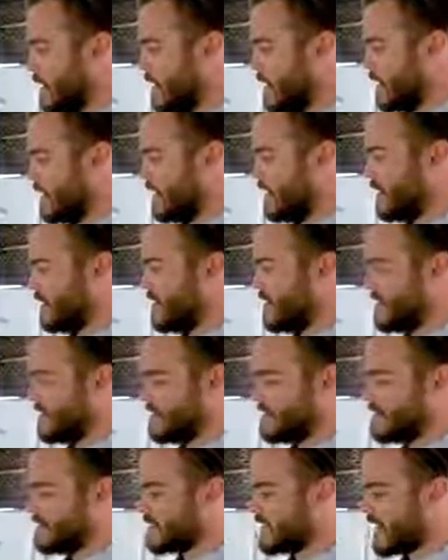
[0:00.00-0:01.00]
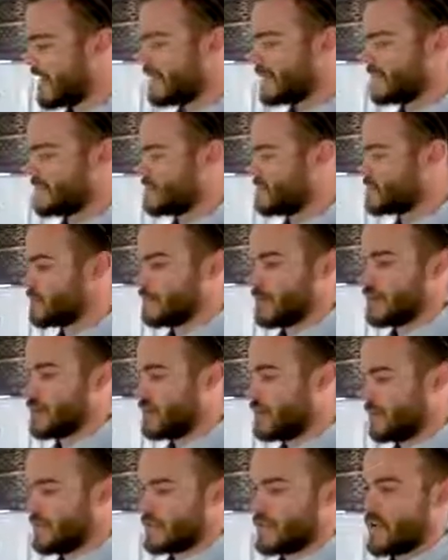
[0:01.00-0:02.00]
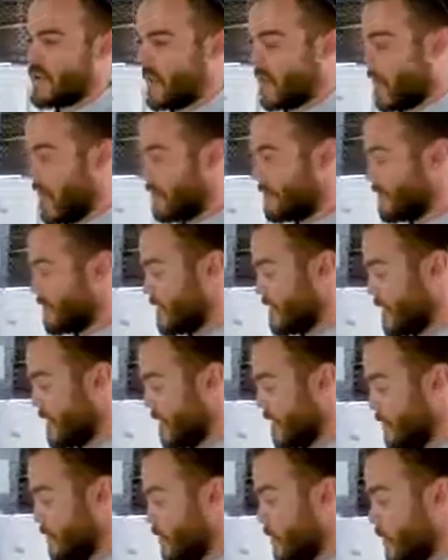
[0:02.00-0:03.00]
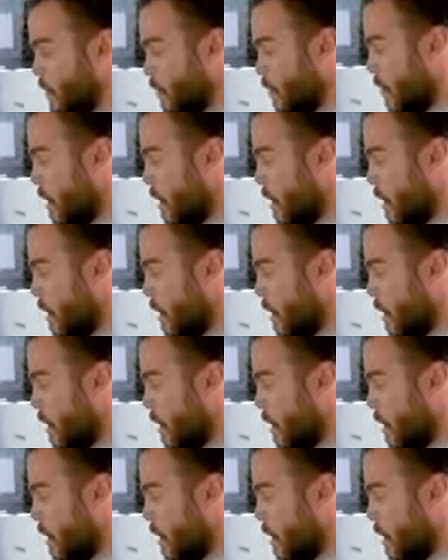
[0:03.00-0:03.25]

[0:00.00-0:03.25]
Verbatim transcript: And it, this again is just another trade-off. Uh, do we